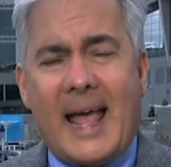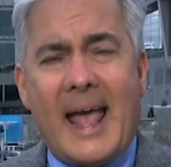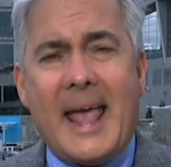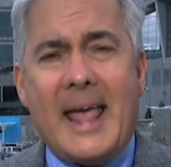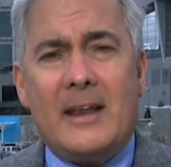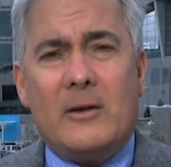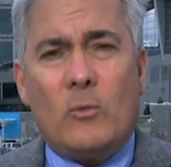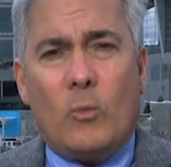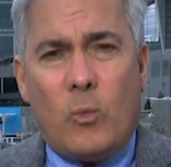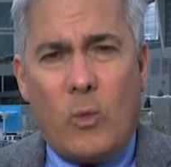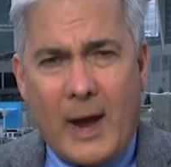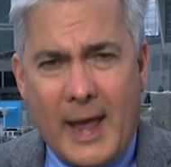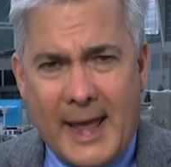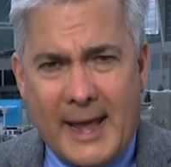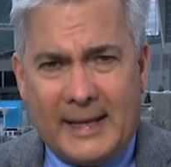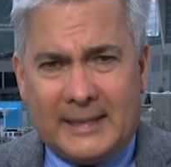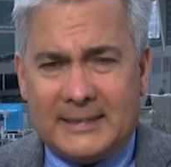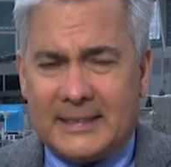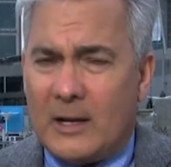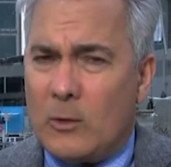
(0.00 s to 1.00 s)
8
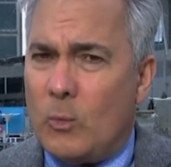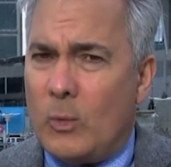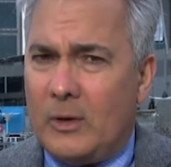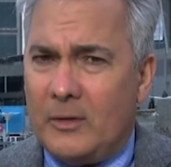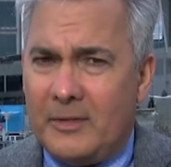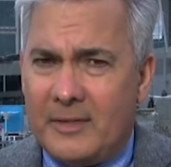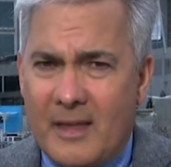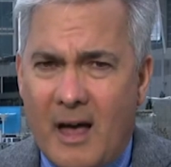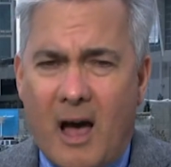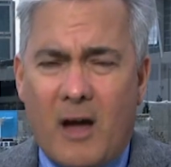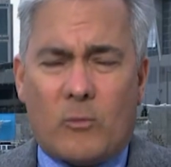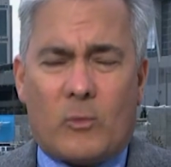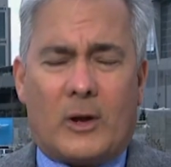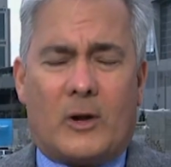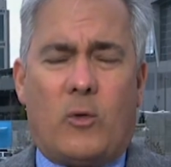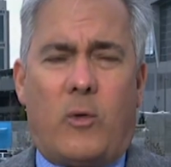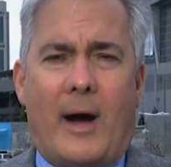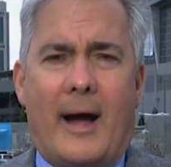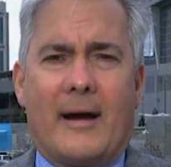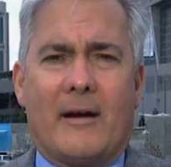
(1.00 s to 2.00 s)
weeks and will not
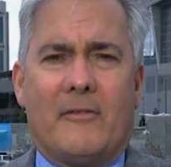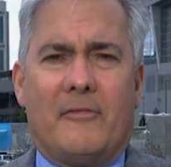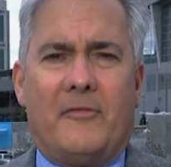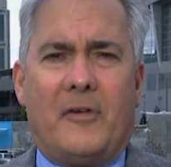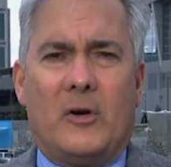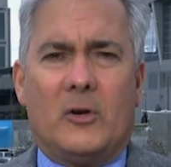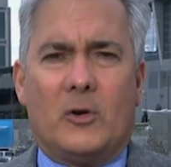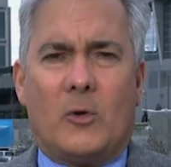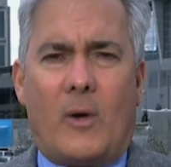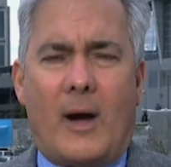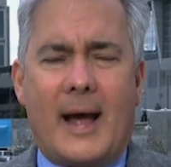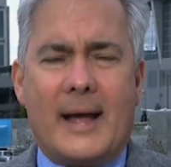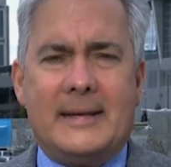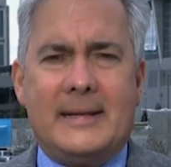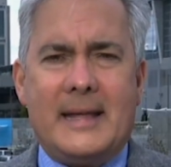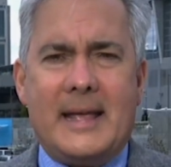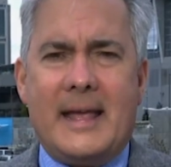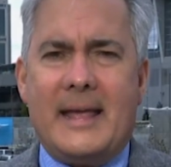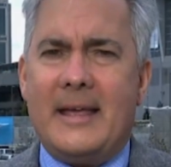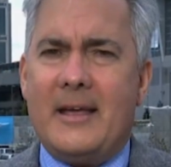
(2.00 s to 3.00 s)
require photo
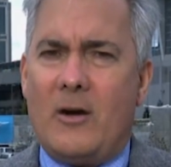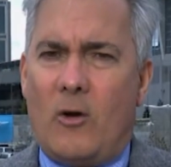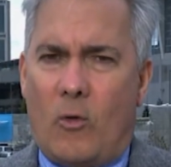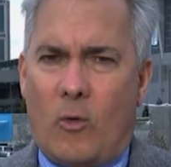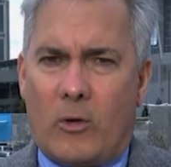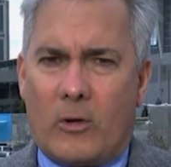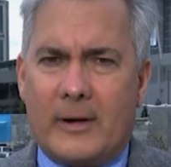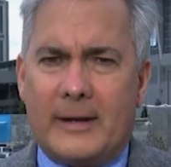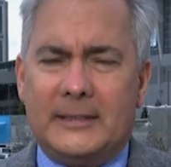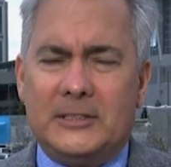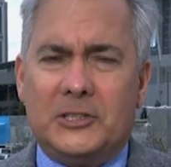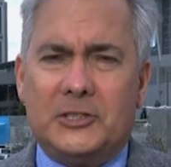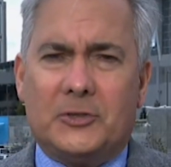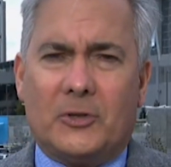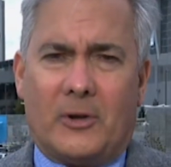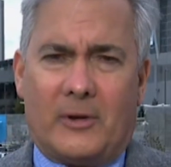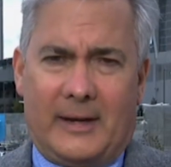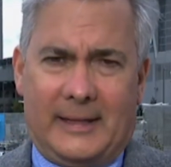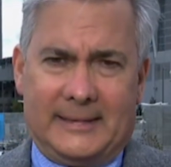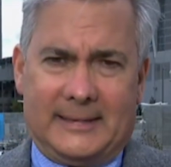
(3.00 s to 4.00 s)
ID or
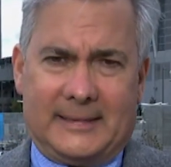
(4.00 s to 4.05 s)
insurance.